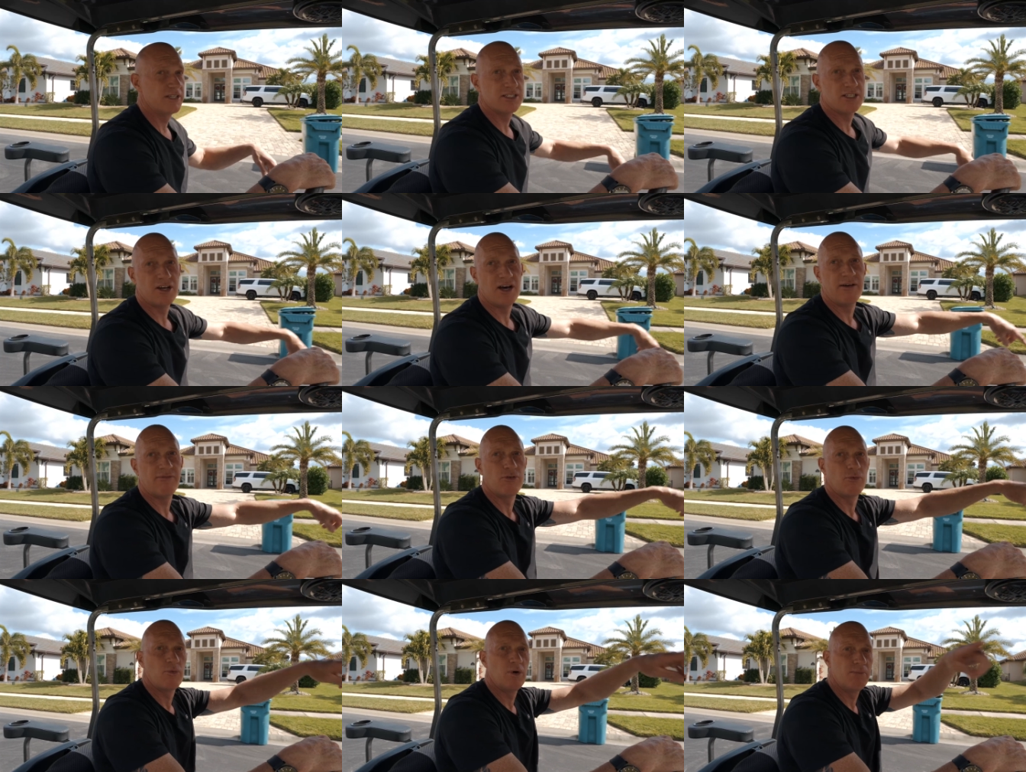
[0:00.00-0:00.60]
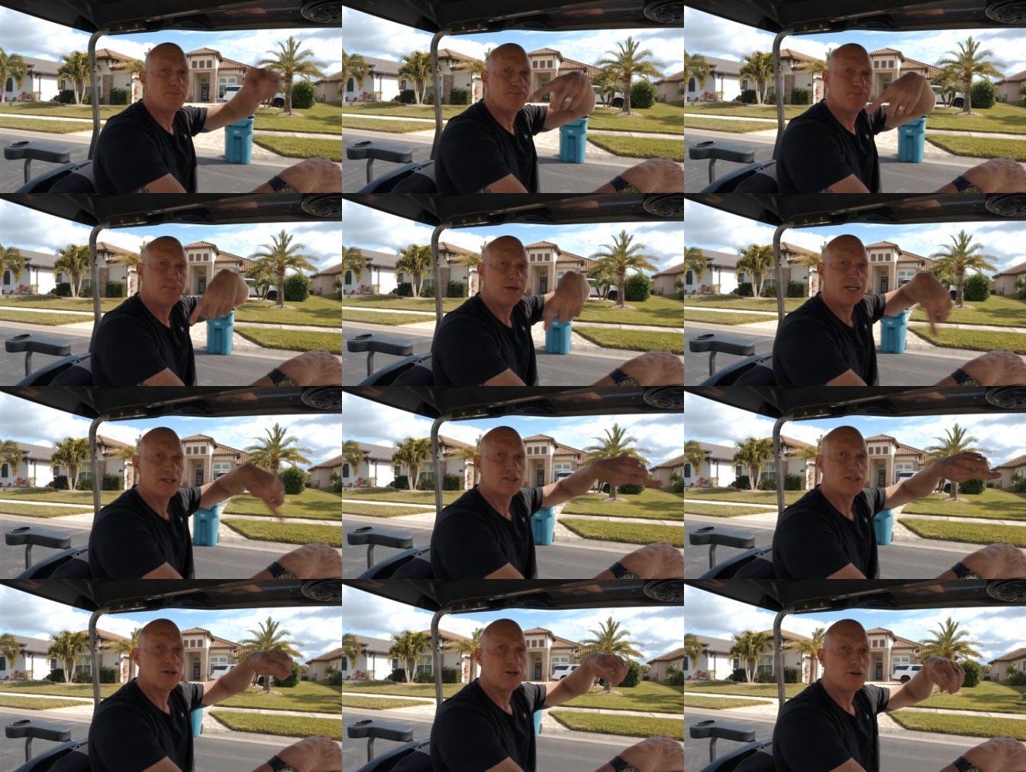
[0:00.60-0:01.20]
still have the one
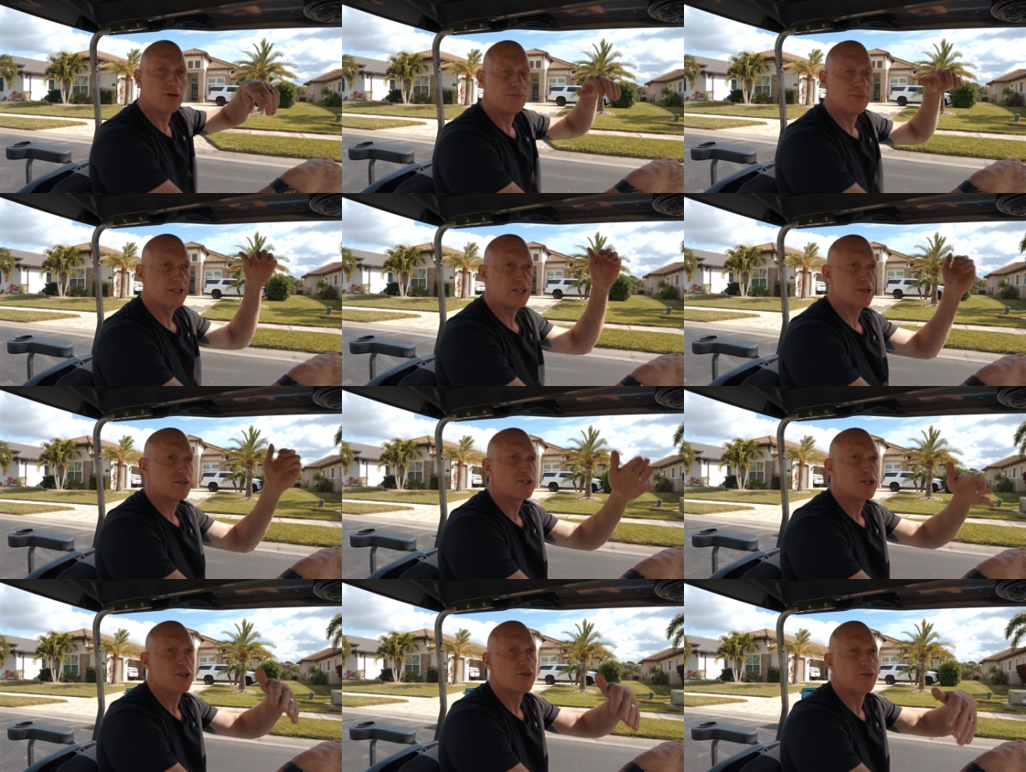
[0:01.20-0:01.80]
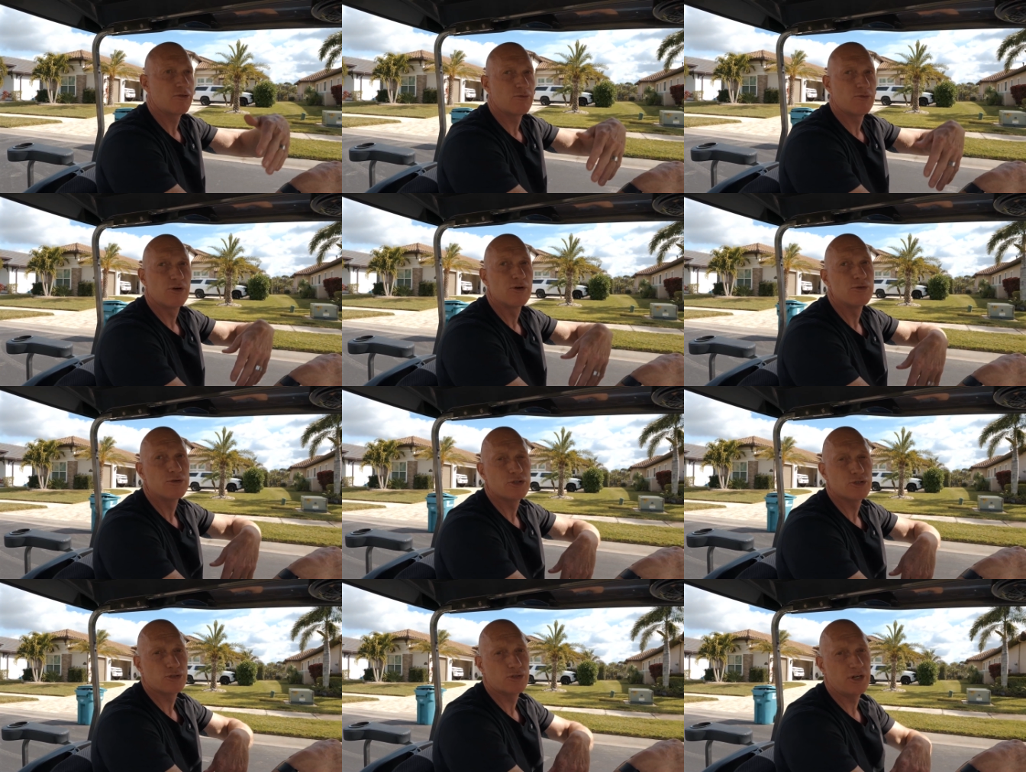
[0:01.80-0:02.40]
big circle, but there's a
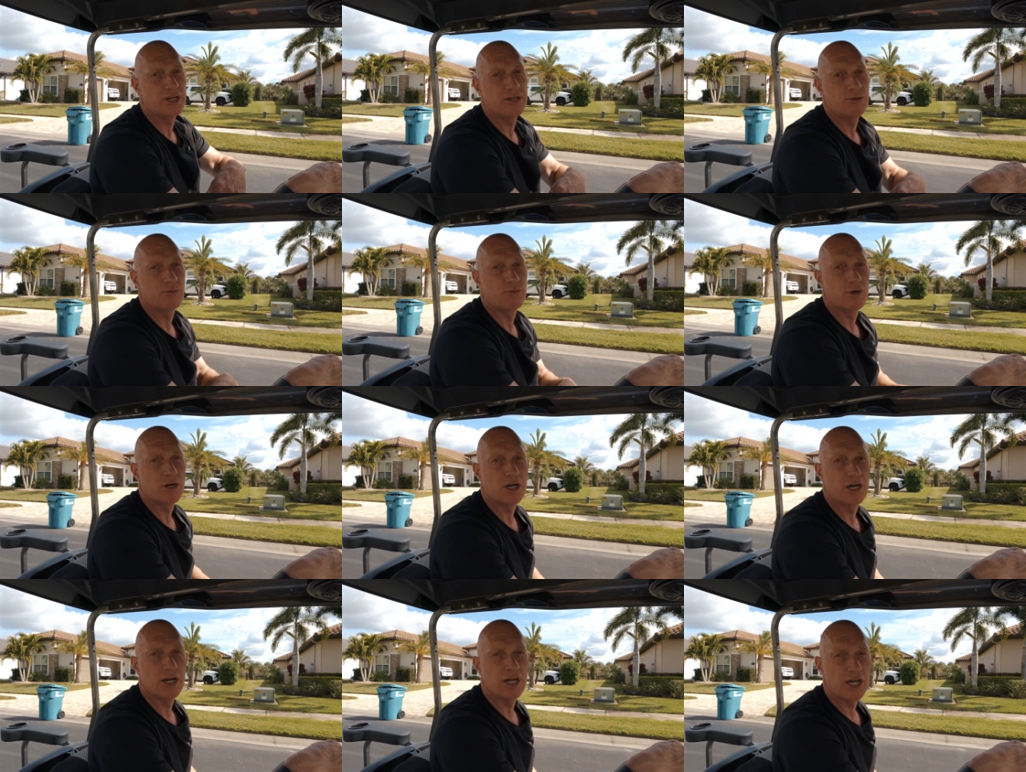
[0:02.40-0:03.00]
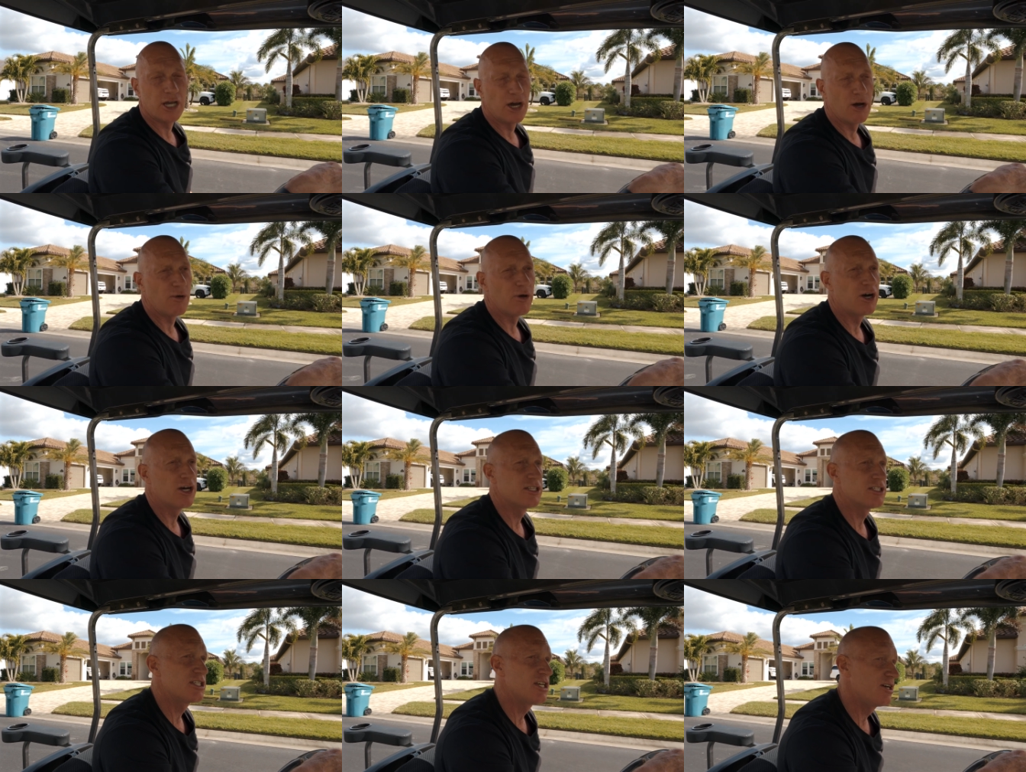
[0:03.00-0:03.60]
through street we're gonna go
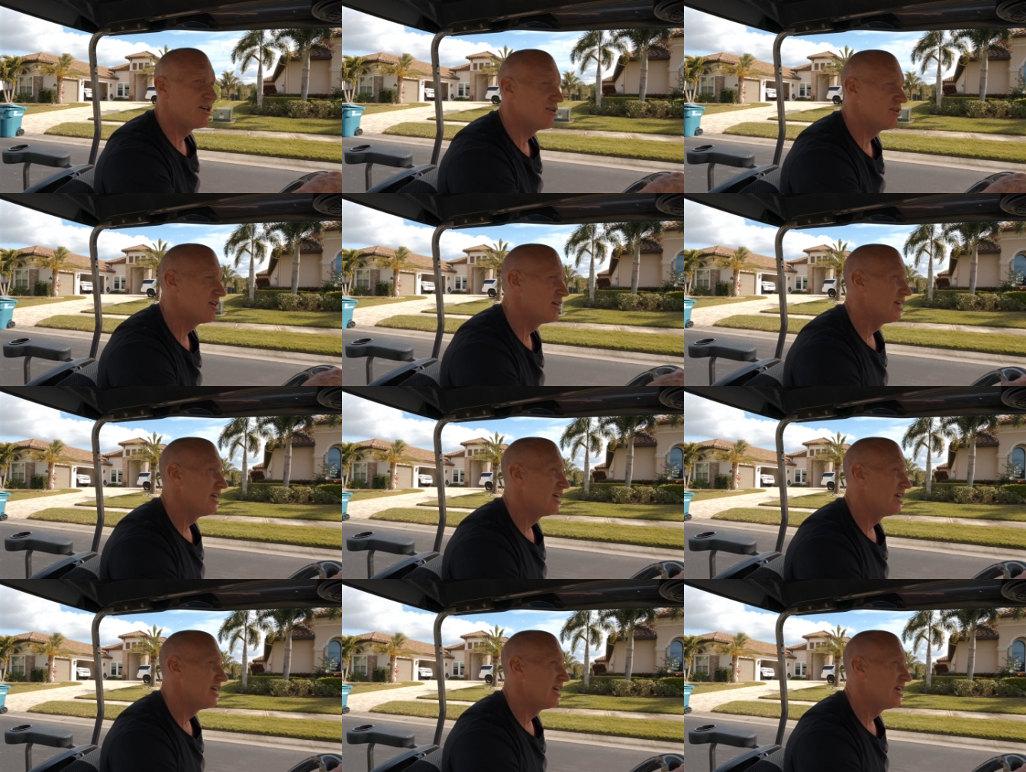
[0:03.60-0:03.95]
onto,